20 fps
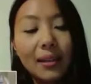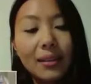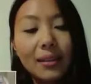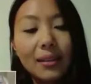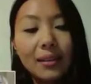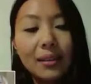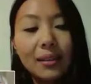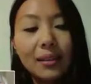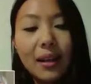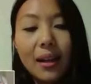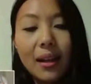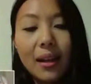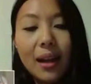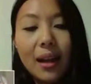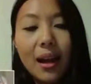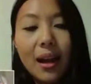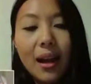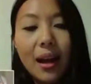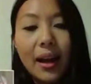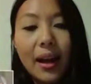And
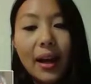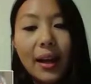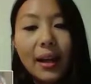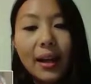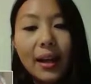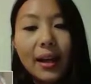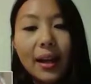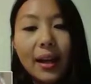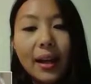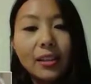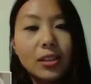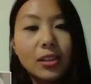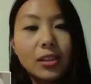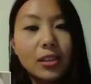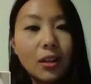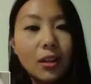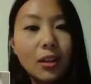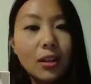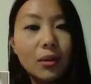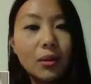I
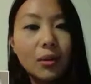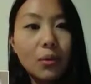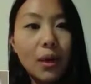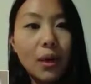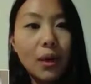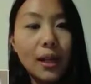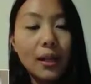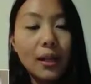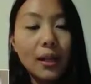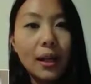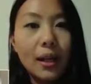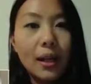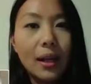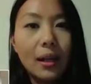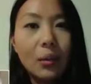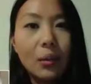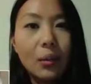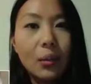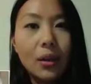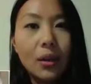started
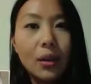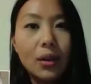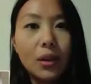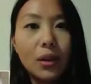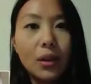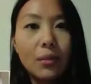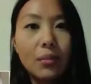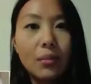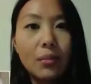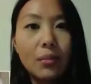writing with the